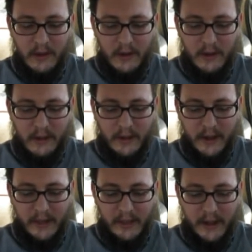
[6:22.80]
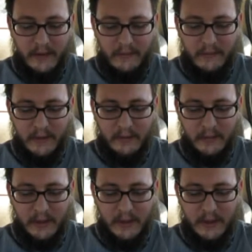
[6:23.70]
online life and
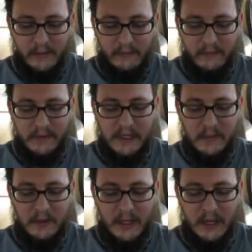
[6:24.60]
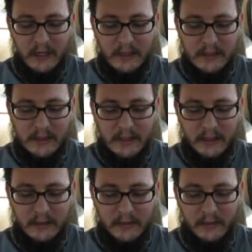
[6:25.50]
real life simultaneously,
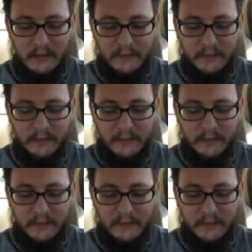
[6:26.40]
and